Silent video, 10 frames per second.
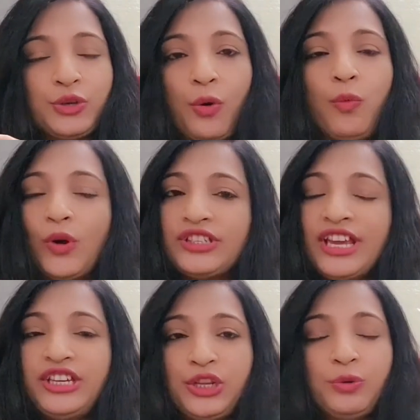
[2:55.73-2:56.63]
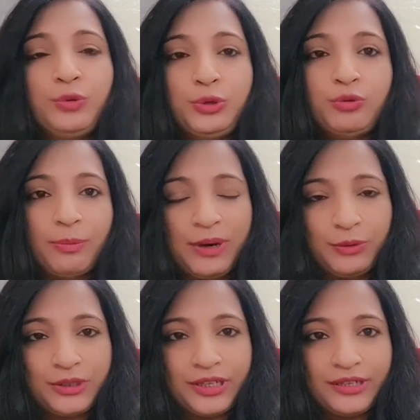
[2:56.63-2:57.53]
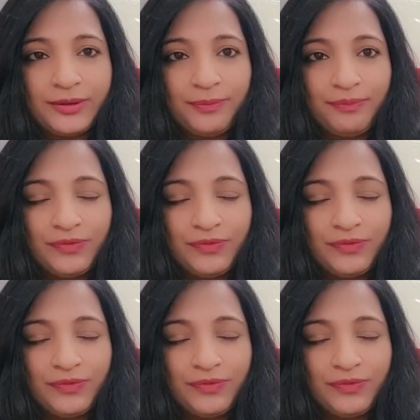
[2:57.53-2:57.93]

So what can you do about it?